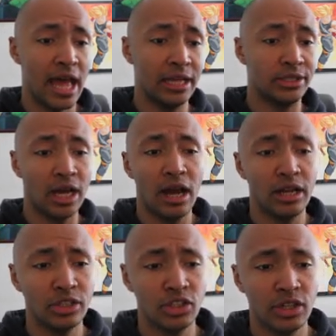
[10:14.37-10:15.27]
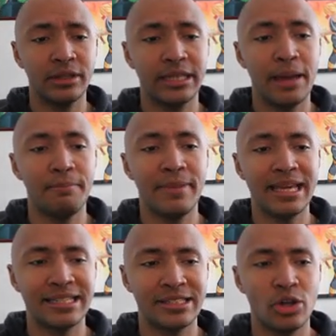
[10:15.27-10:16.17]
a dodge that
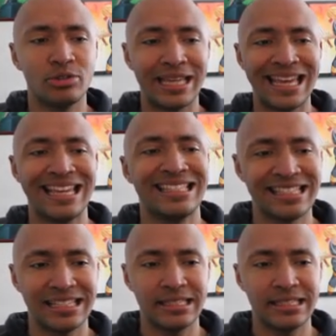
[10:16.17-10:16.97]
makes those hits